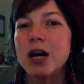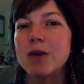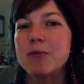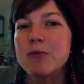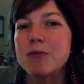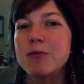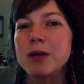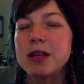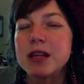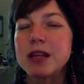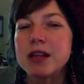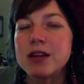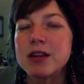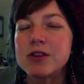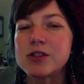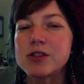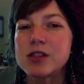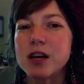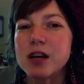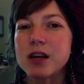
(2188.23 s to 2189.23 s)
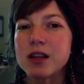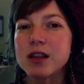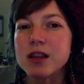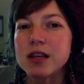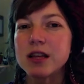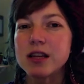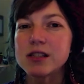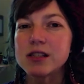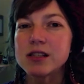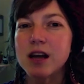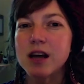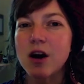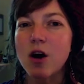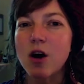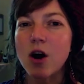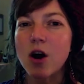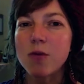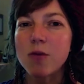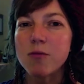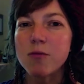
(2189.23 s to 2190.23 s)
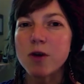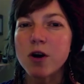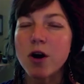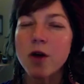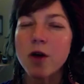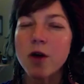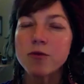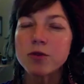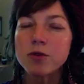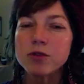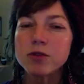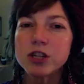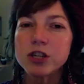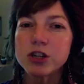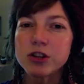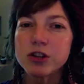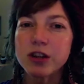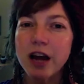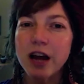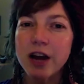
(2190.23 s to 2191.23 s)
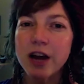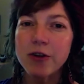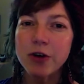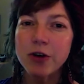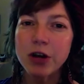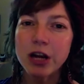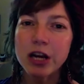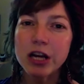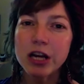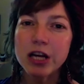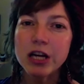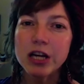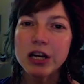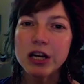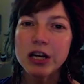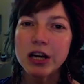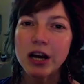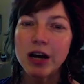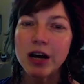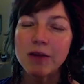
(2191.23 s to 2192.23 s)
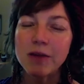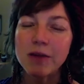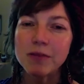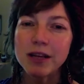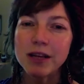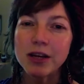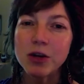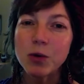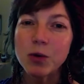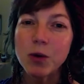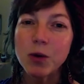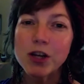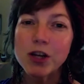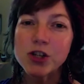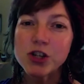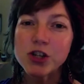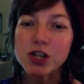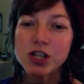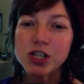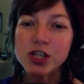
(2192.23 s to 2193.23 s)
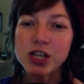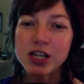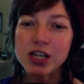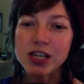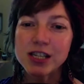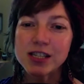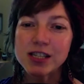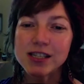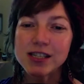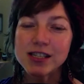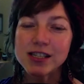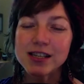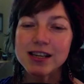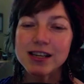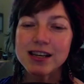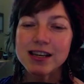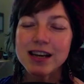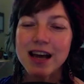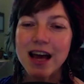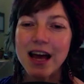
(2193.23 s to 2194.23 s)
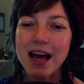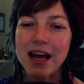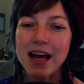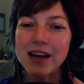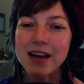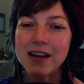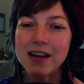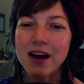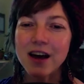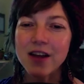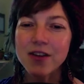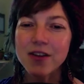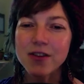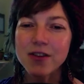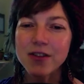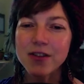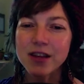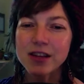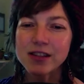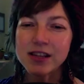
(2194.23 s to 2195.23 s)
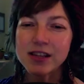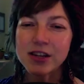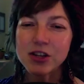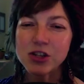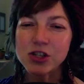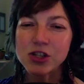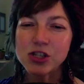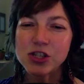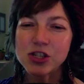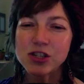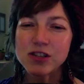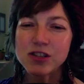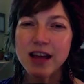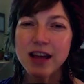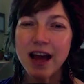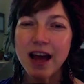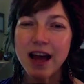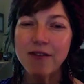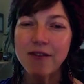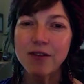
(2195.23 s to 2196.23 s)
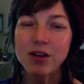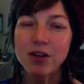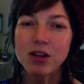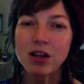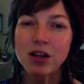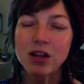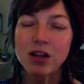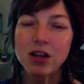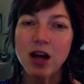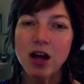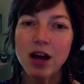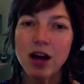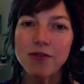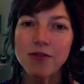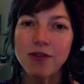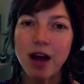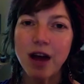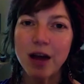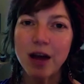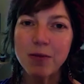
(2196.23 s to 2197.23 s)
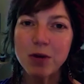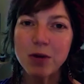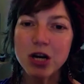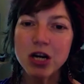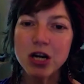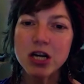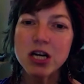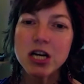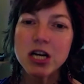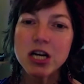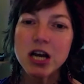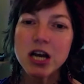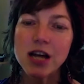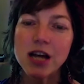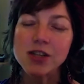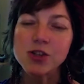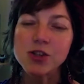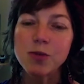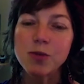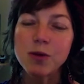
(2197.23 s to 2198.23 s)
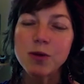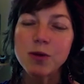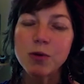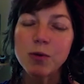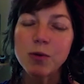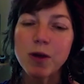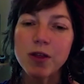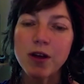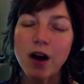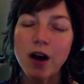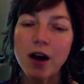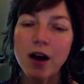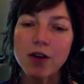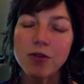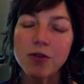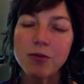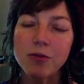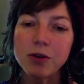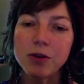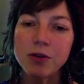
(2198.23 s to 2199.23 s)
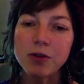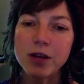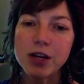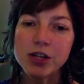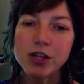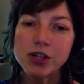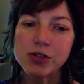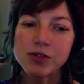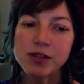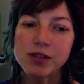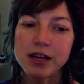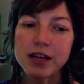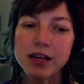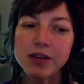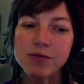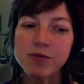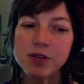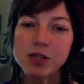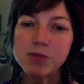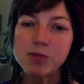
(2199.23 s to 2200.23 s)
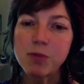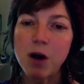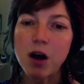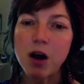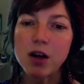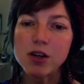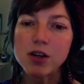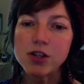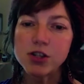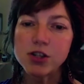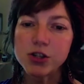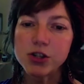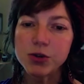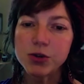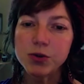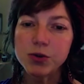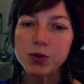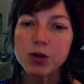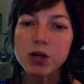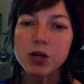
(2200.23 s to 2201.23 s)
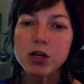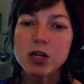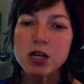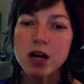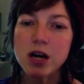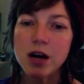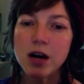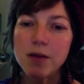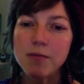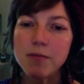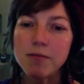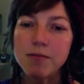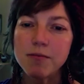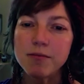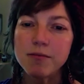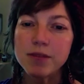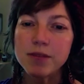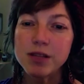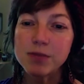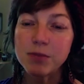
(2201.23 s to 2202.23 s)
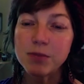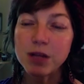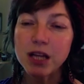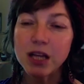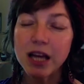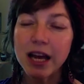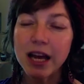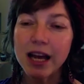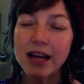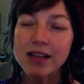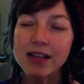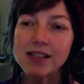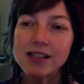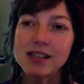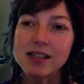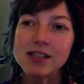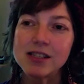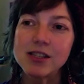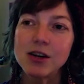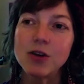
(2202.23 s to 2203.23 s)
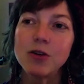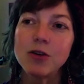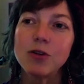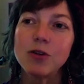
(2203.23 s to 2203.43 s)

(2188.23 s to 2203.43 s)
but then there's things that are harmful to your thyroid, like goitrogens and other things that are they have a lot of fiber. And so people with autoimmune issues, they can respond to these plants. And so